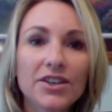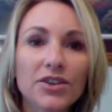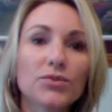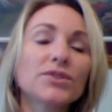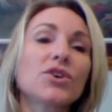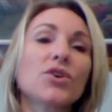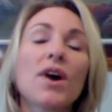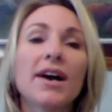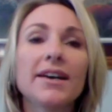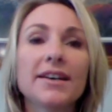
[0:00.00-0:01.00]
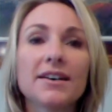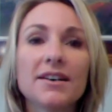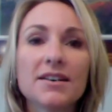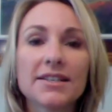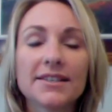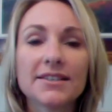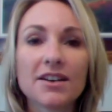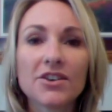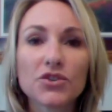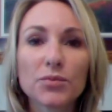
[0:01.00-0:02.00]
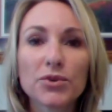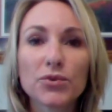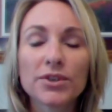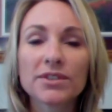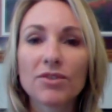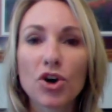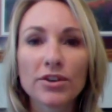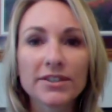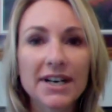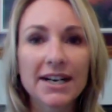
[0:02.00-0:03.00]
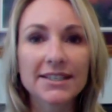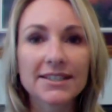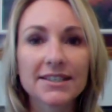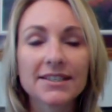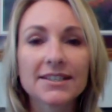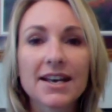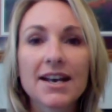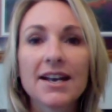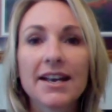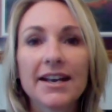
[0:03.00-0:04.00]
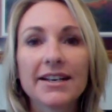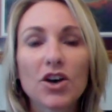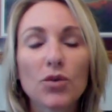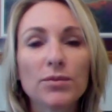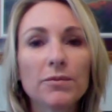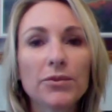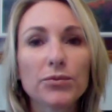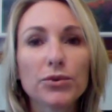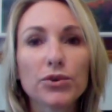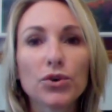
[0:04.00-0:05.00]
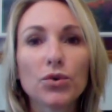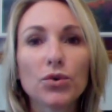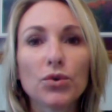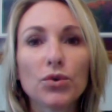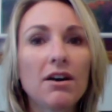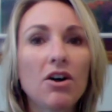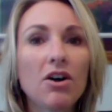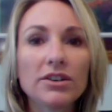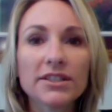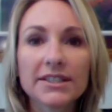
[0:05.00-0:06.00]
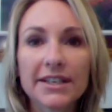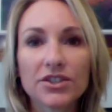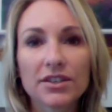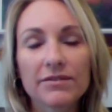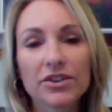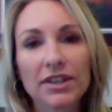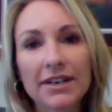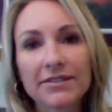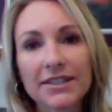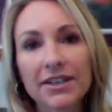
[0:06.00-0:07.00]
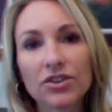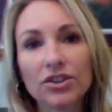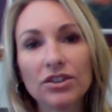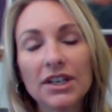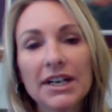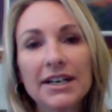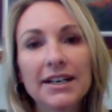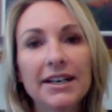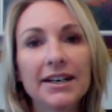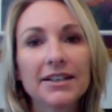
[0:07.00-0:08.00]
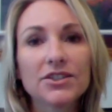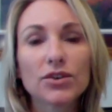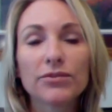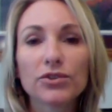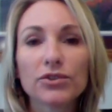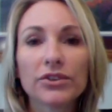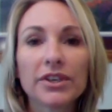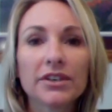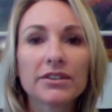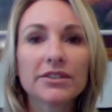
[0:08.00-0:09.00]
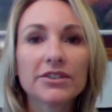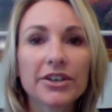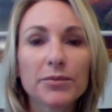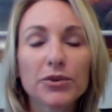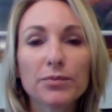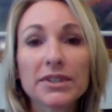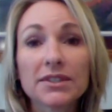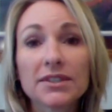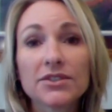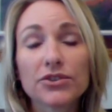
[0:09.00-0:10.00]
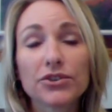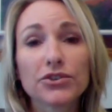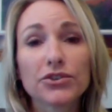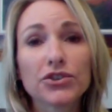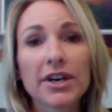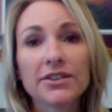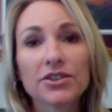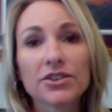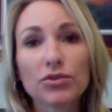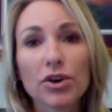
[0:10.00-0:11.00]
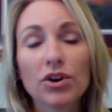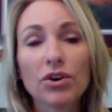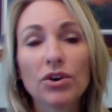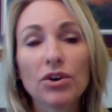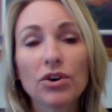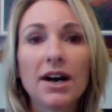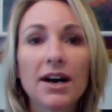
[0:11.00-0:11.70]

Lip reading: thank you. So I assist entrepreneurs of all sizes and help them through all stages of their life cycle. And so if you're looking to start up your business or you're trying to grow,